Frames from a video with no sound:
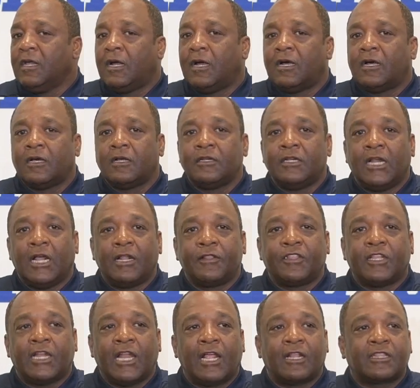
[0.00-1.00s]

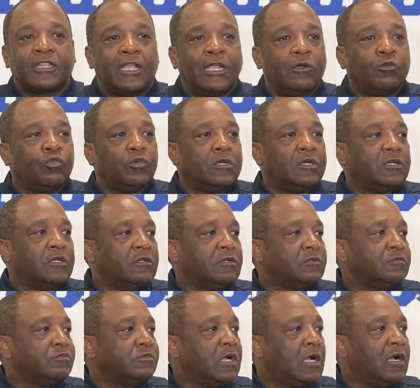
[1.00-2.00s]
none that I think will